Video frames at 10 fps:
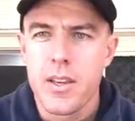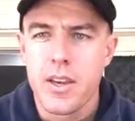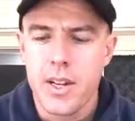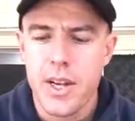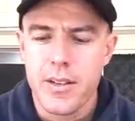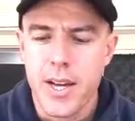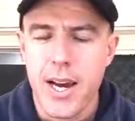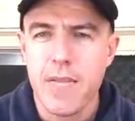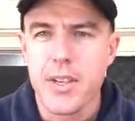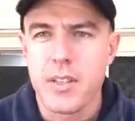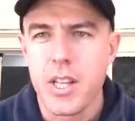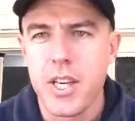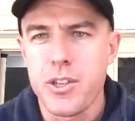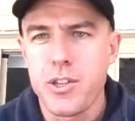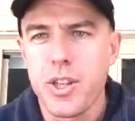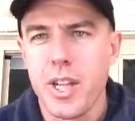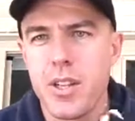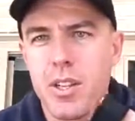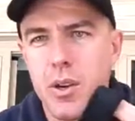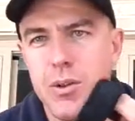you need to have this leash, you need
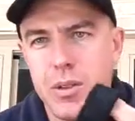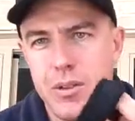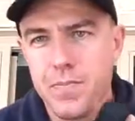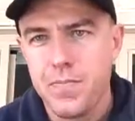to use it.